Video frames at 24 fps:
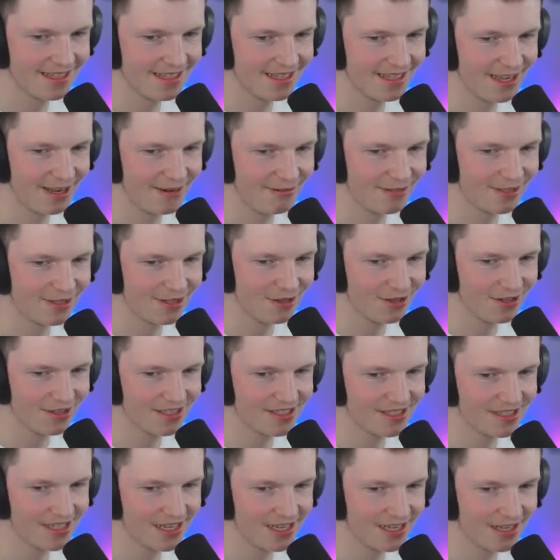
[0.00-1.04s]
There is not a
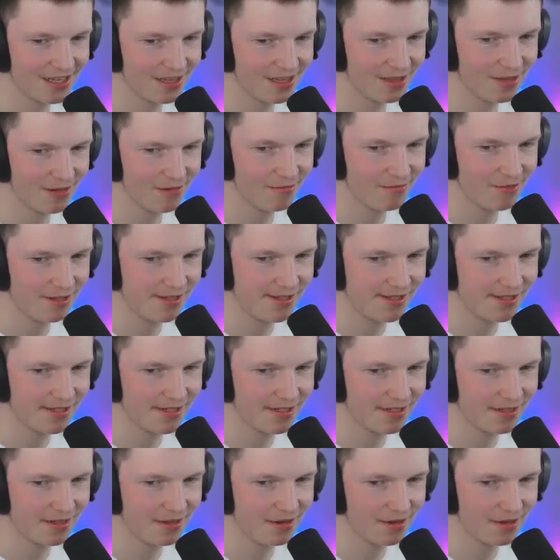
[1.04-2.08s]
single
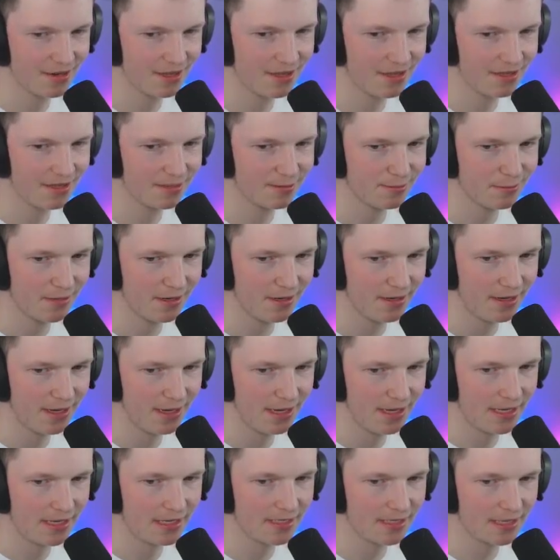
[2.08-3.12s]
reason not to get this plane.
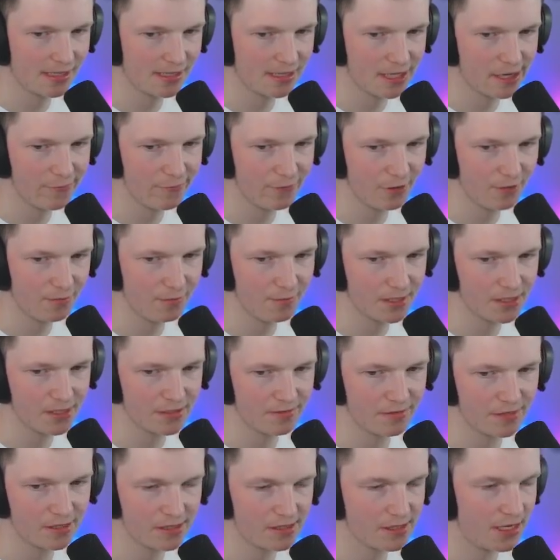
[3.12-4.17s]
Is that default
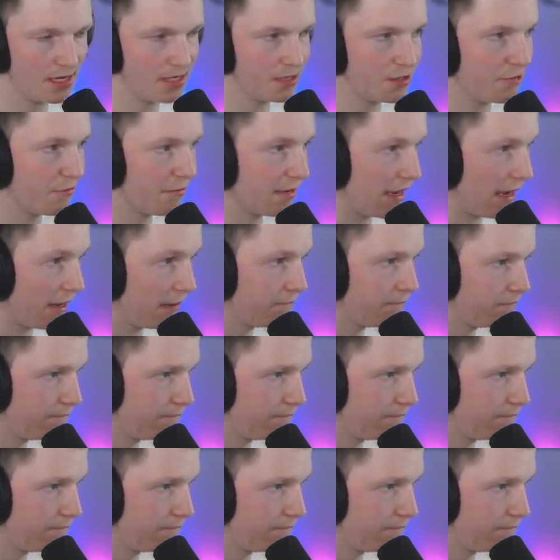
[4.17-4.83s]
Misfits Zurich? Yeah.